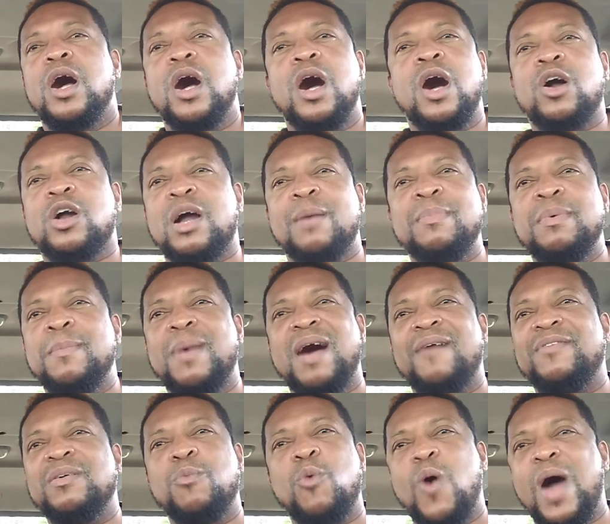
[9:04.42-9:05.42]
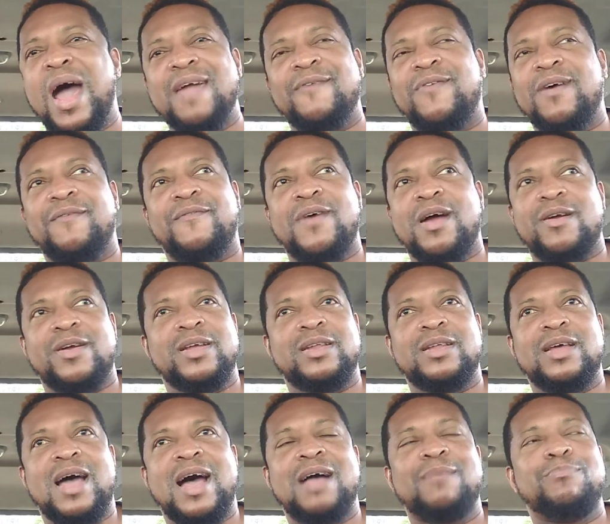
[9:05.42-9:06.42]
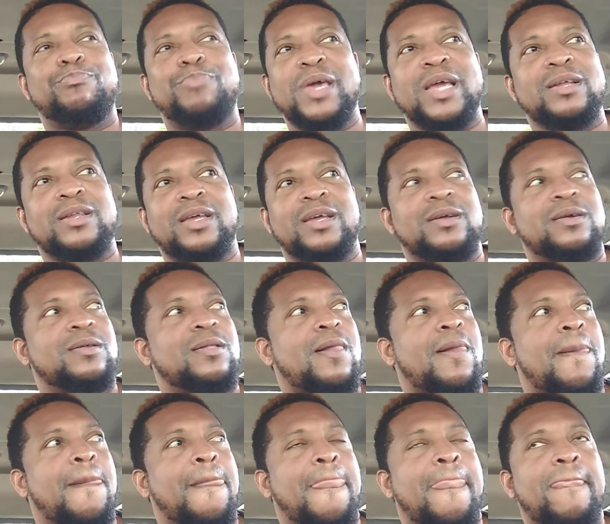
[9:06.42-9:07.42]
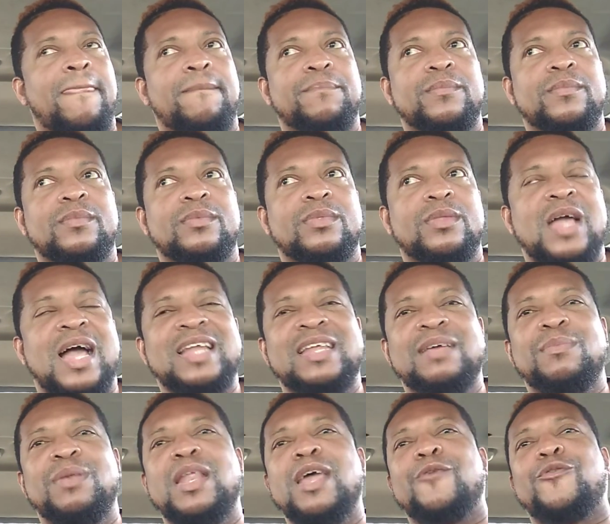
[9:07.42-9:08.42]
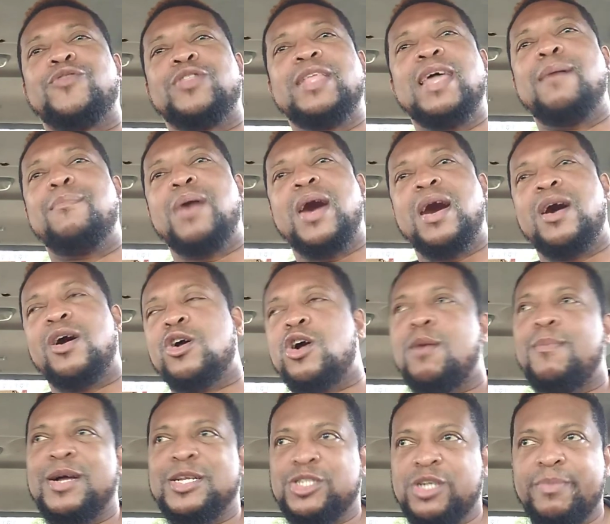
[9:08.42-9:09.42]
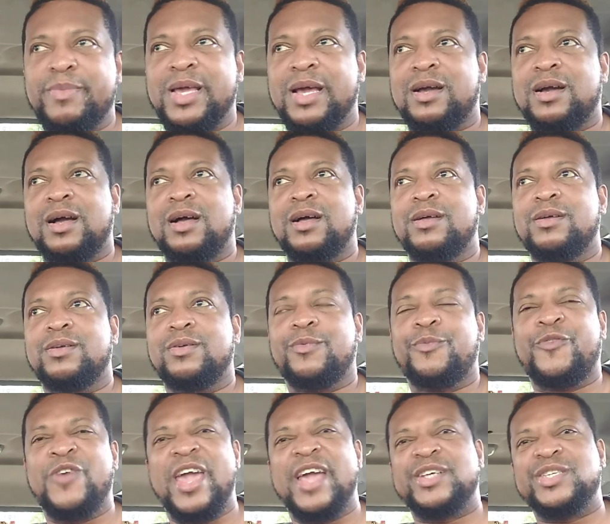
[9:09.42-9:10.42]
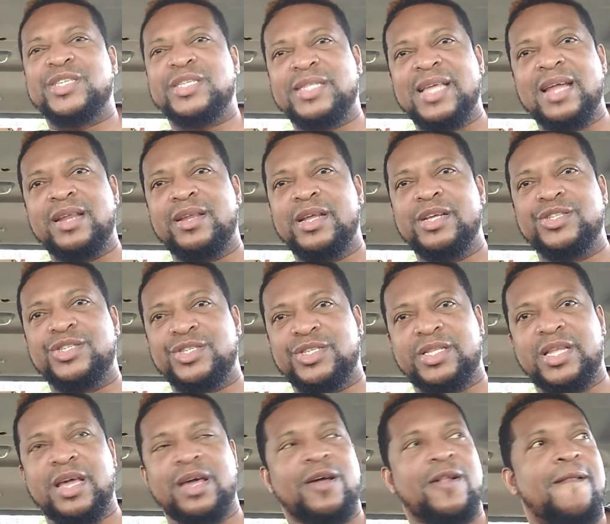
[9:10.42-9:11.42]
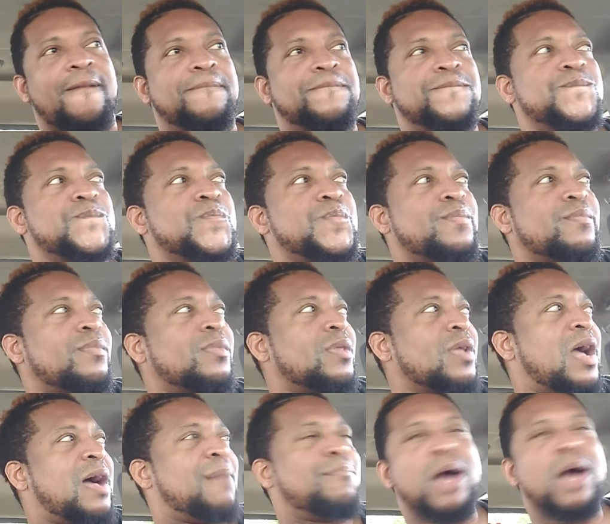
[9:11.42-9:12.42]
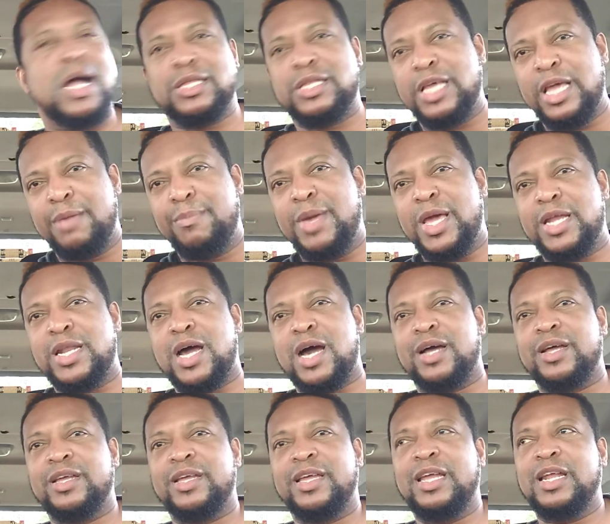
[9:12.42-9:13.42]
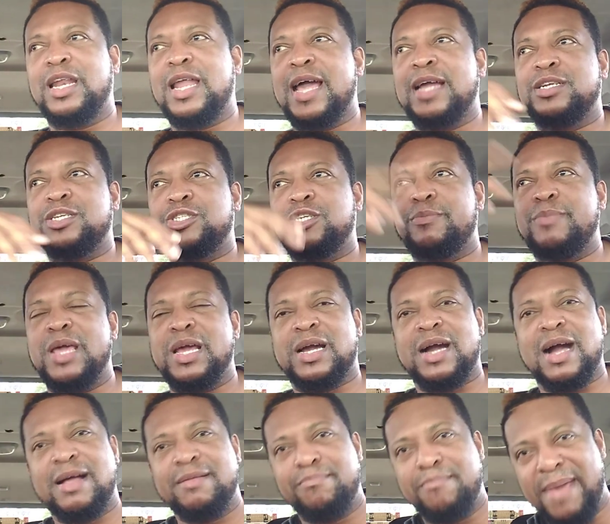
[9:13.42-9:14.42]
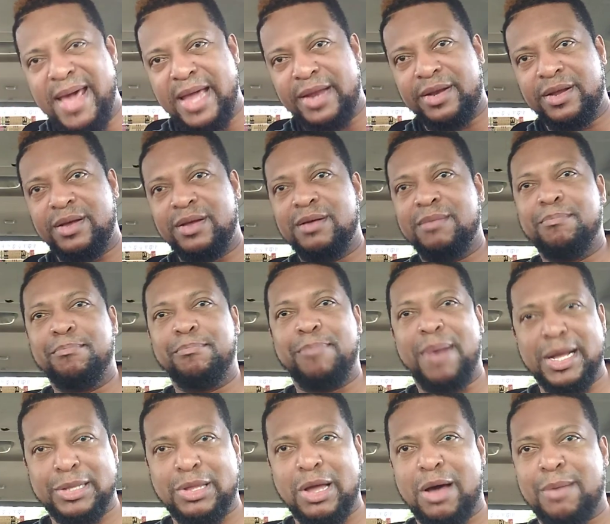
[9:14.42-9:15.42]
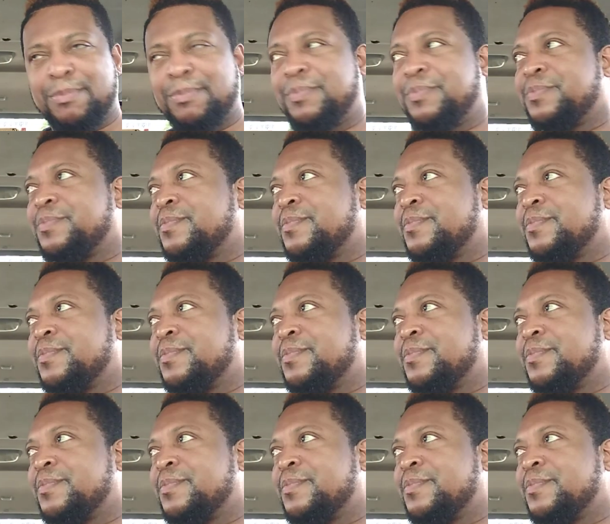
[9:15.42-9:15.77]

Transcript: how come him have him wife a foreign and picnic? And him left them and come to Jamaica for extended stay. I him in a, he like the Jamaican men, bottom.